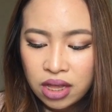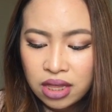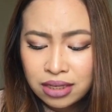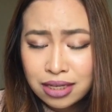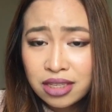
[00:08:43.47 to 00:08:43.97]

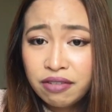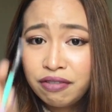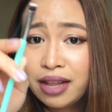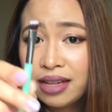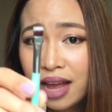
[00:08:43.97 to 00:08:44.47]
This is the
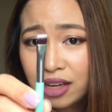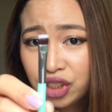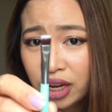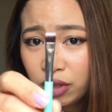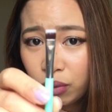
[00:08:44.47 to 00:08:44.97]
flat
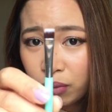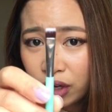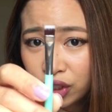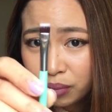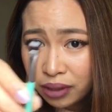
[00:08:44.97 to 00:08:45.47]
eyeshadow brush,